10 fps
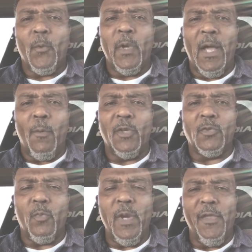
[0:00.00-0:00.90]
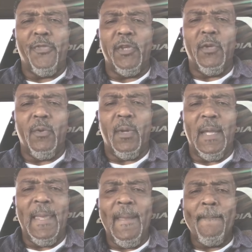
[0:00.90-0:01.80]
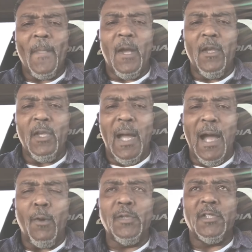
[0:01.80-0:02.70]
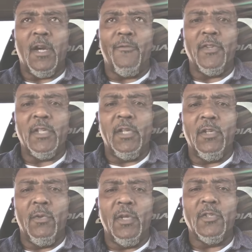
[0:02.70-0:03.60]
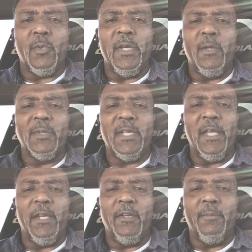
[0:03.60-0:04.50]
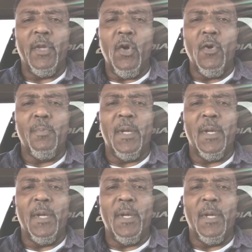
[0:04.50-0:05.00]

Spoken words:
when I was with you, I was comforting you, is what he was letting them know.